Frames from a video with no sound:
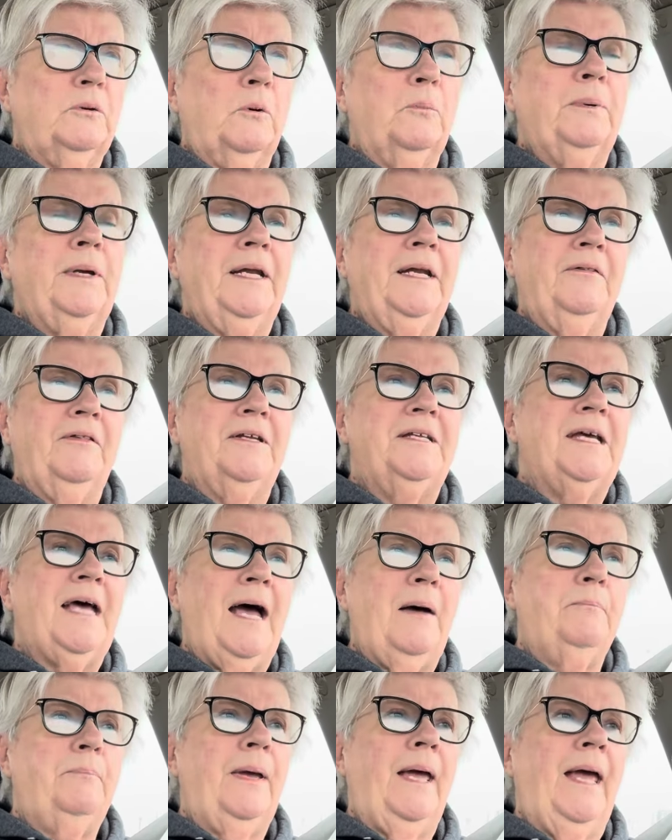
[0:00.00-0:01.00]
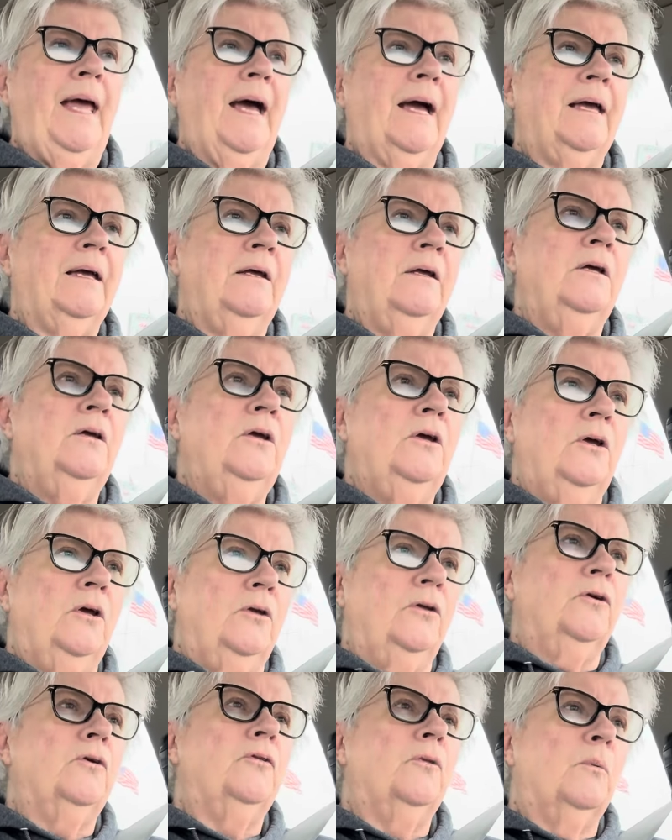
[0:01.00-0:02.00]
or being in the top pack,
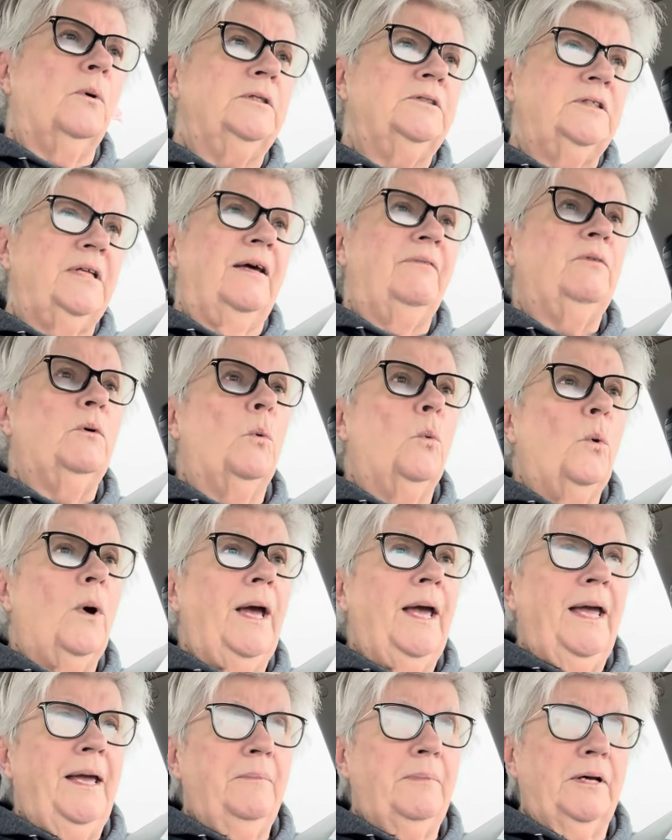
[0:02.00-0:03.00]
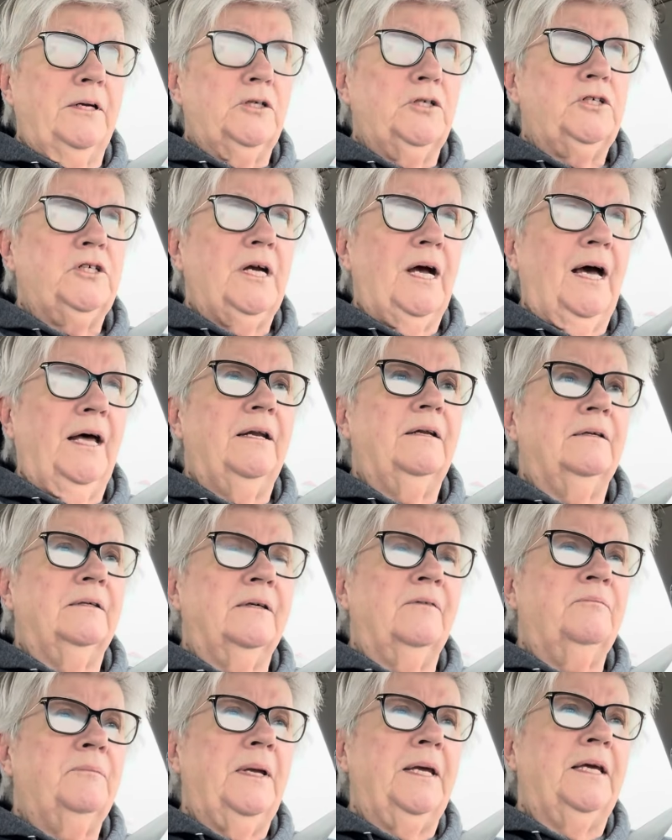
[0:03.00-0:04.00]
you're the ones that have the way better shot
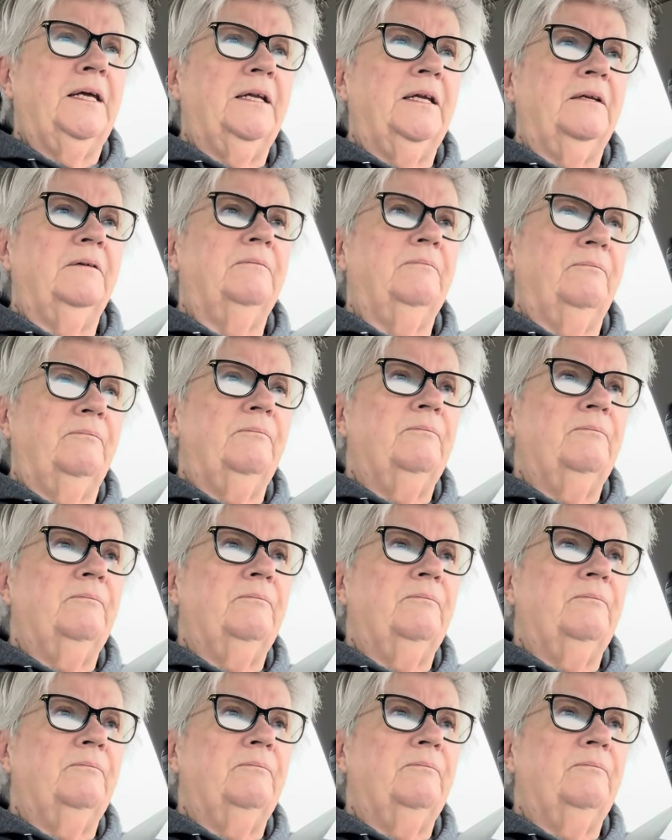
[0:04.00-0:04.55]
of making it